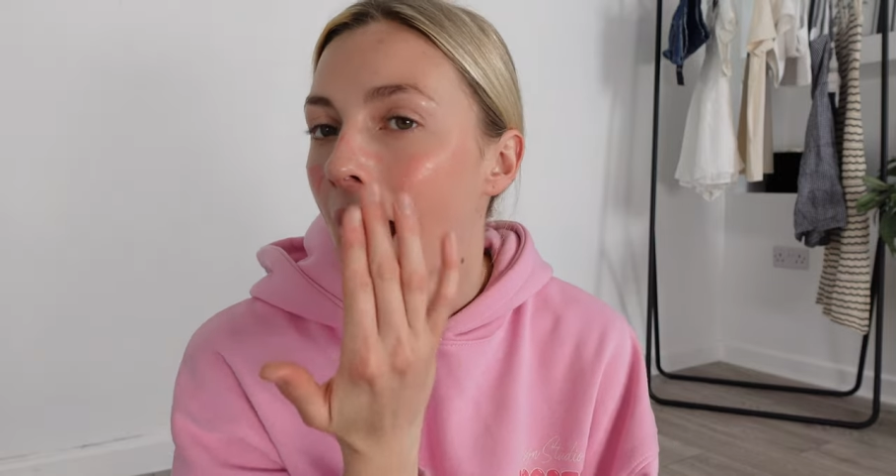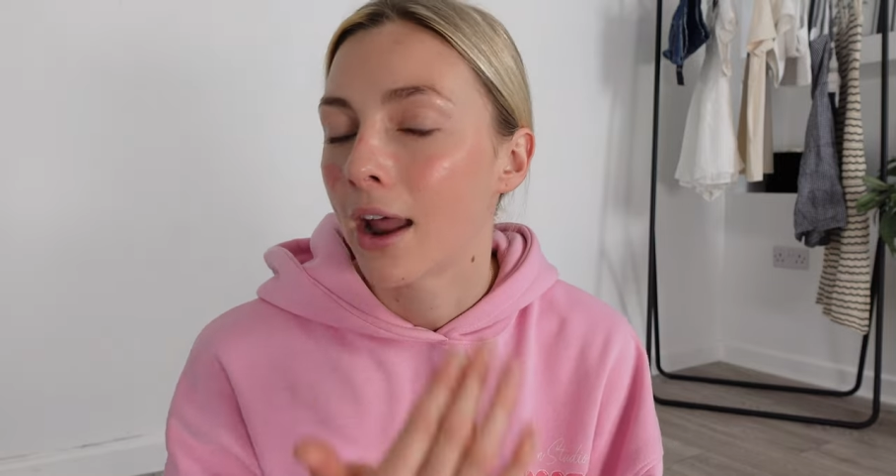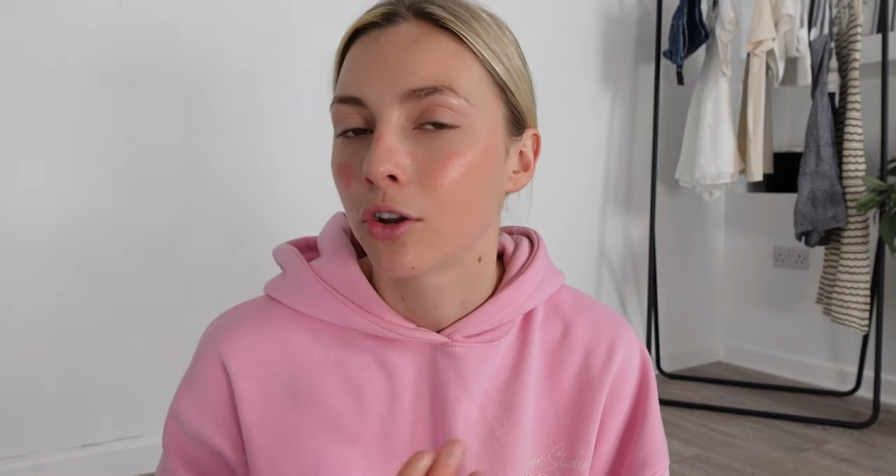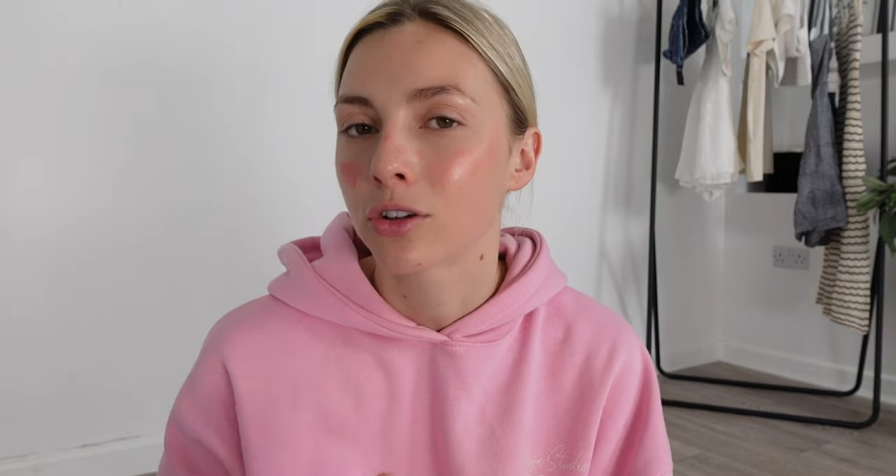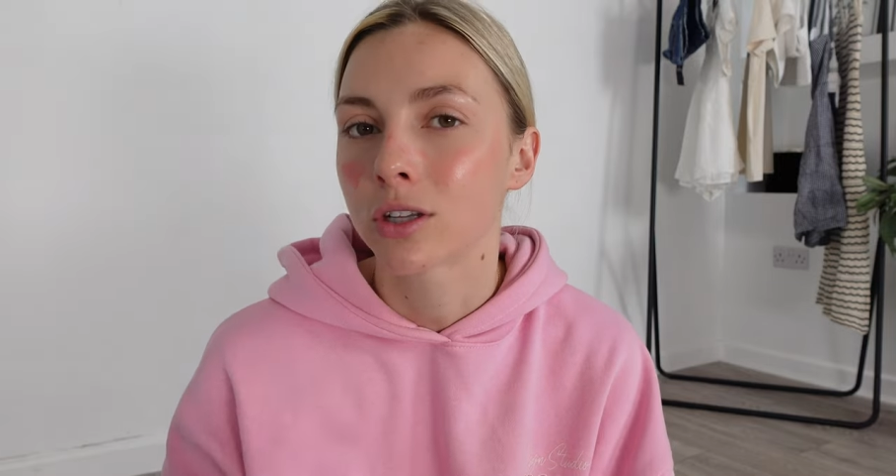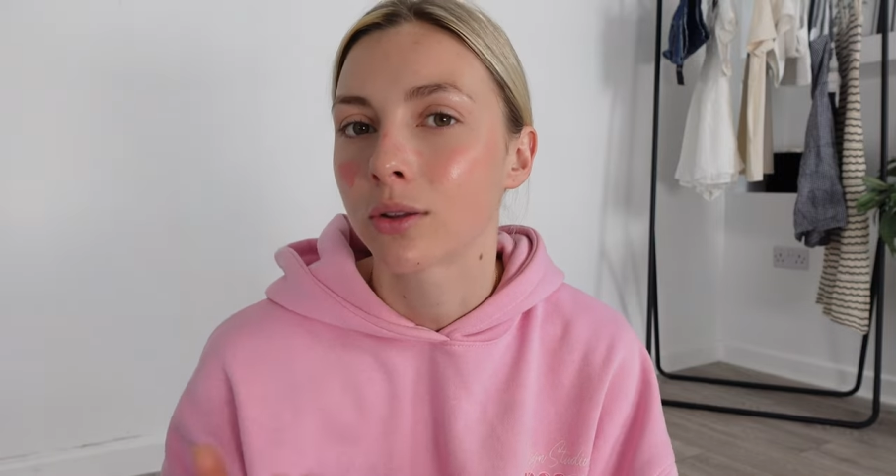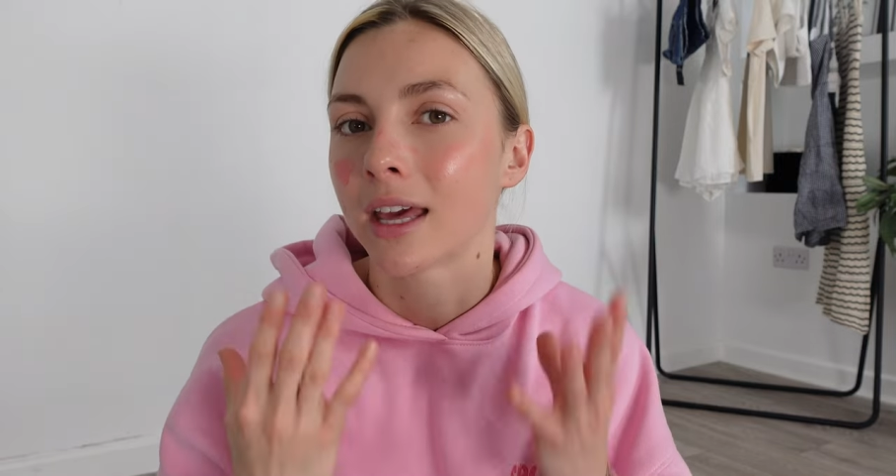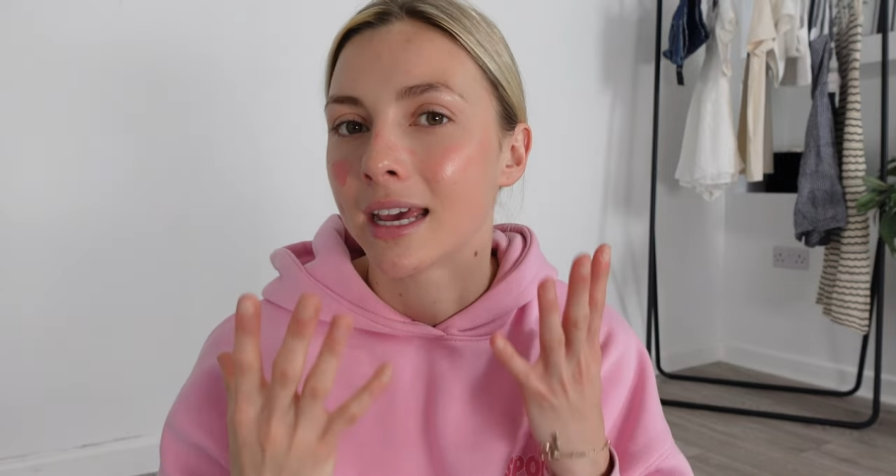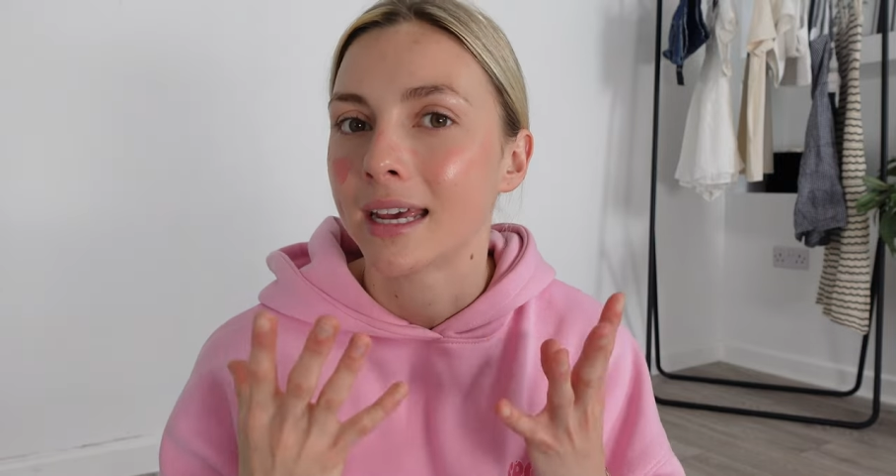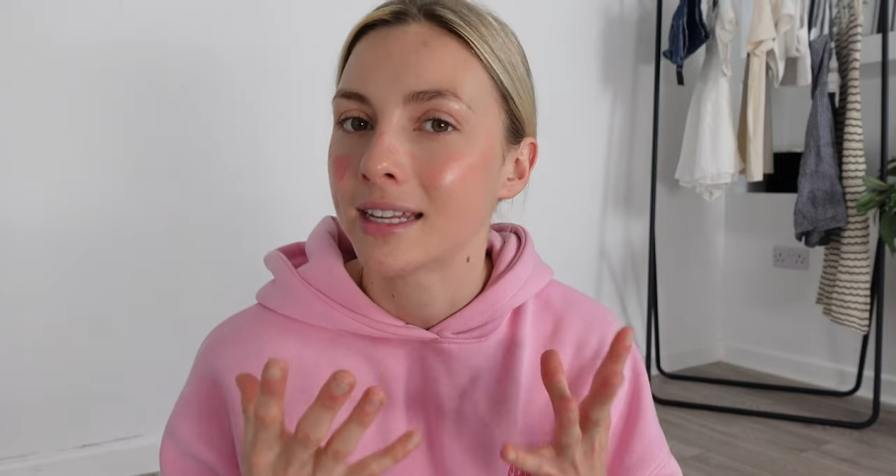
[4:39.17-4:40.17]
and also
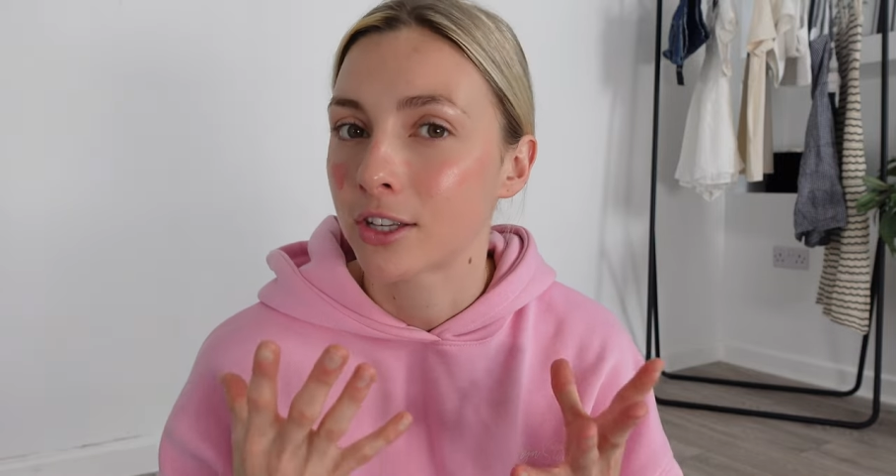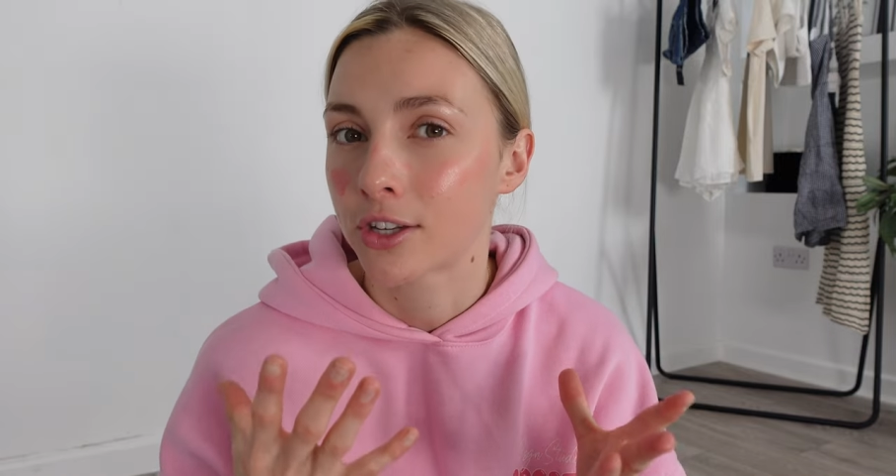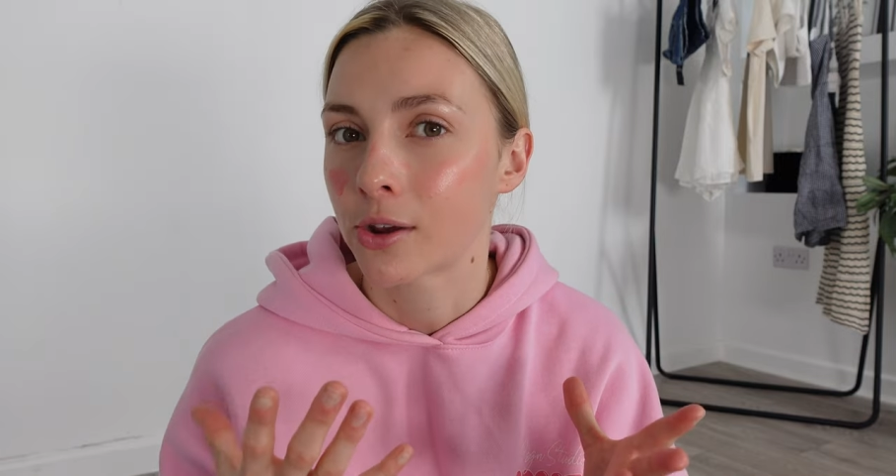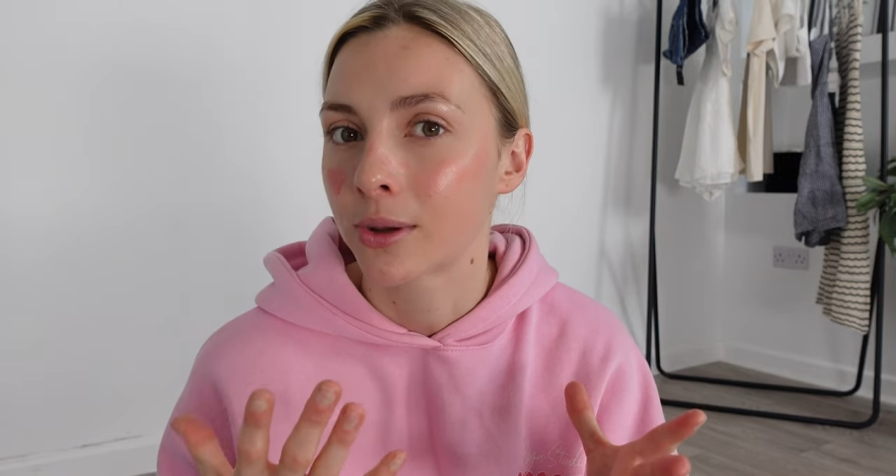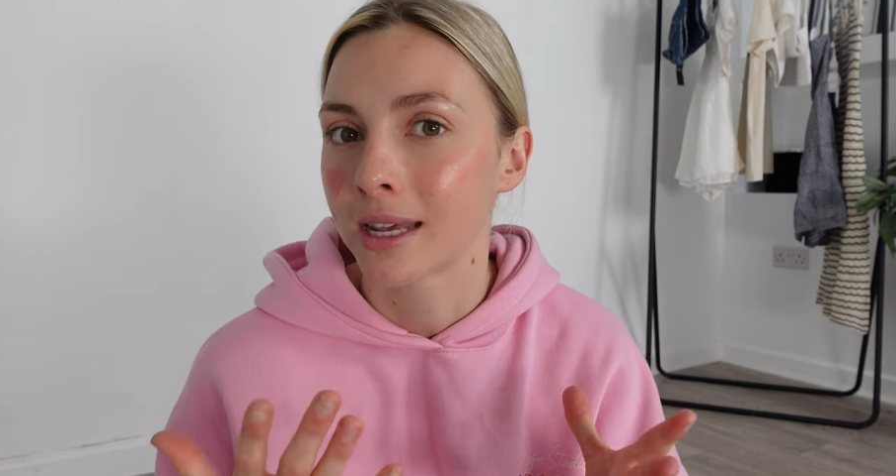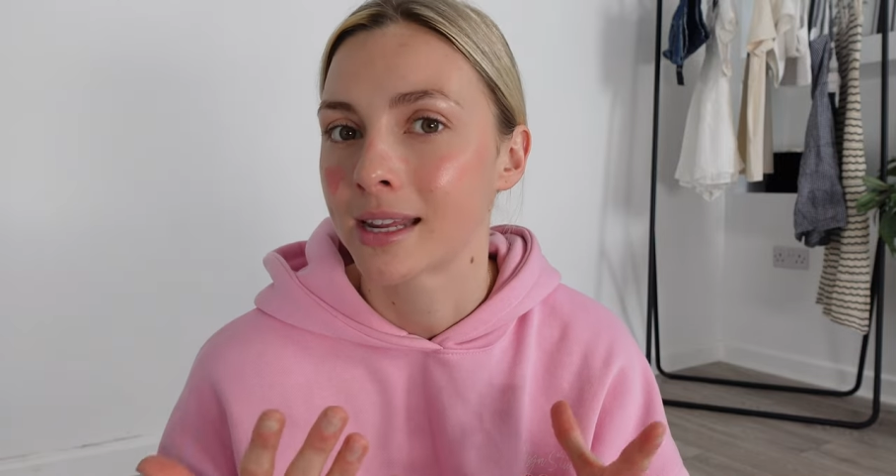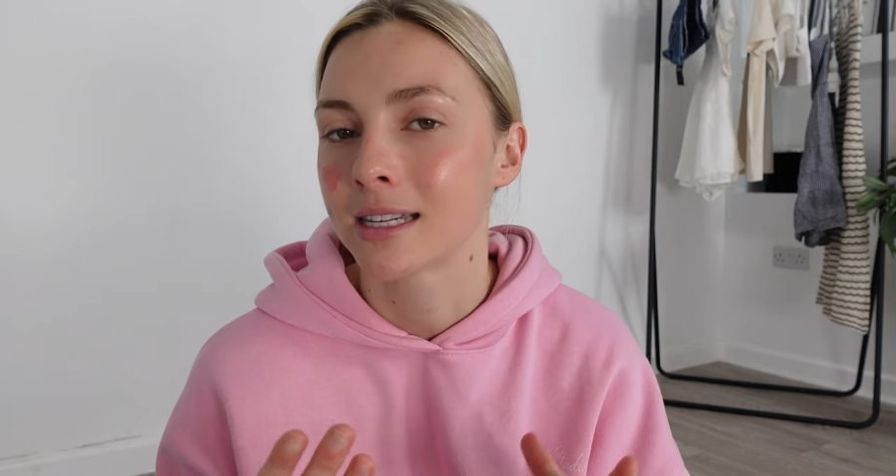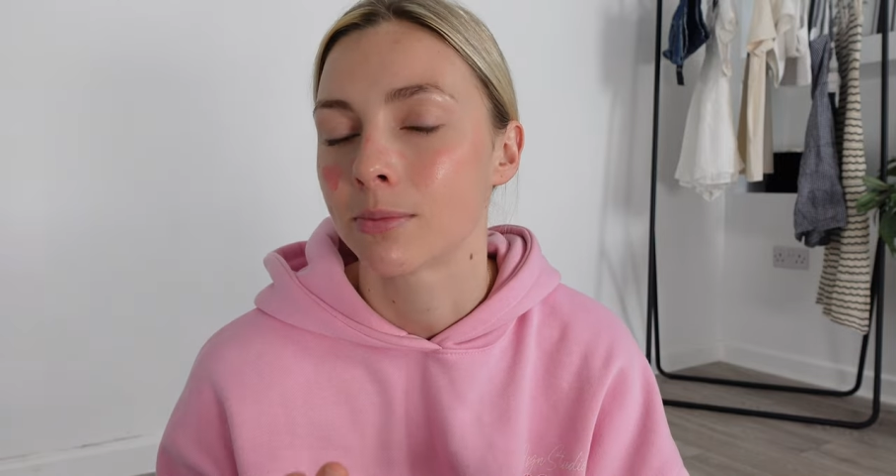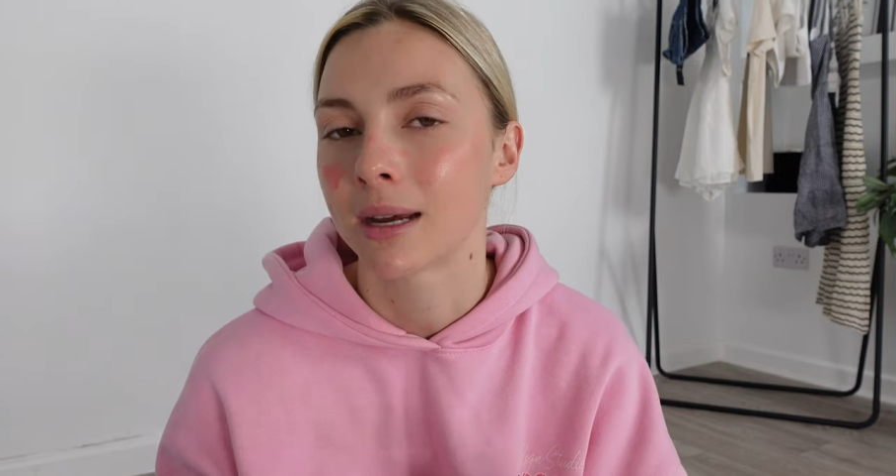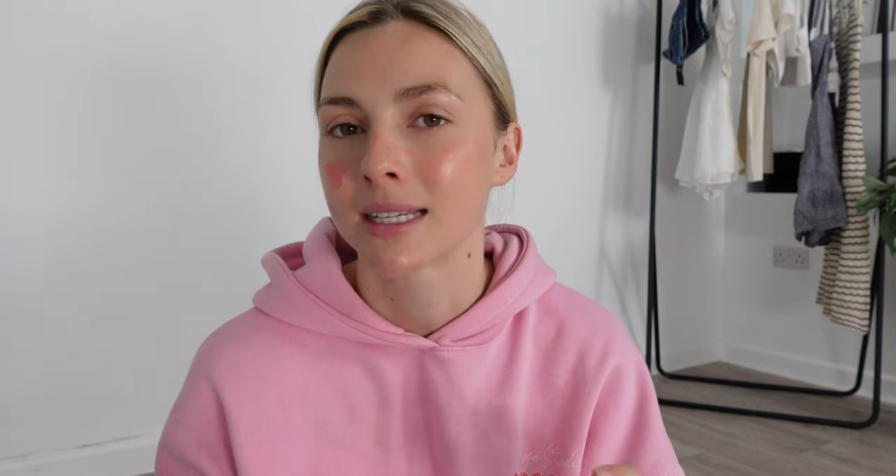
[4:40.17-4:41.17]
that it is soaking into my